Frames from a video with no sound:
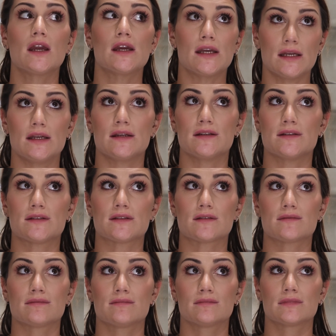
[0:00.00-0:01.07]

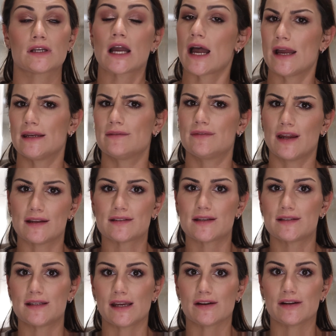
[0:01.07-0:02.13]
is kind of
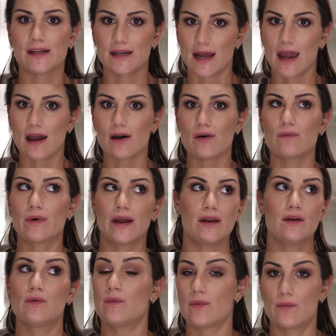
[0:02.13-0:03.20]
necessary now
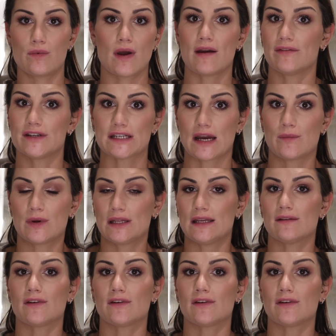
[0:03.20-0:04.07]
when every time we leave